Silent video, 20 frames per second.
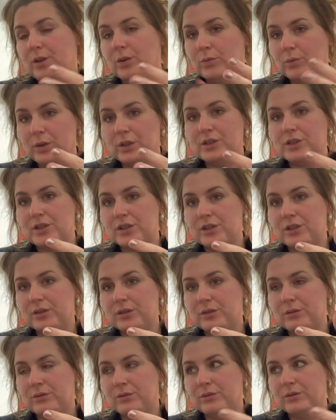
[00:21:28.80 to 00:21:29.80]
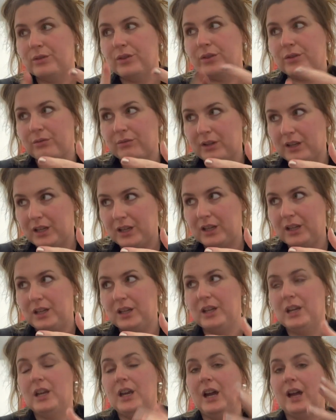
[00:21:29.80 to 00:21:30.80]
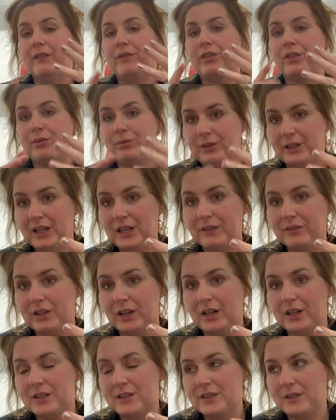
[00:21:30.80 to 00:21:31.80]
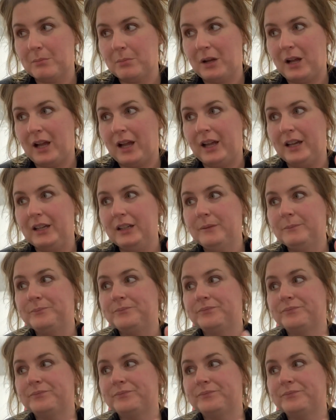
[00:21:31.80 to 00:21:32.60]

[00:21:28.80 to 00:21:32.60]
I have three gift cards to buy.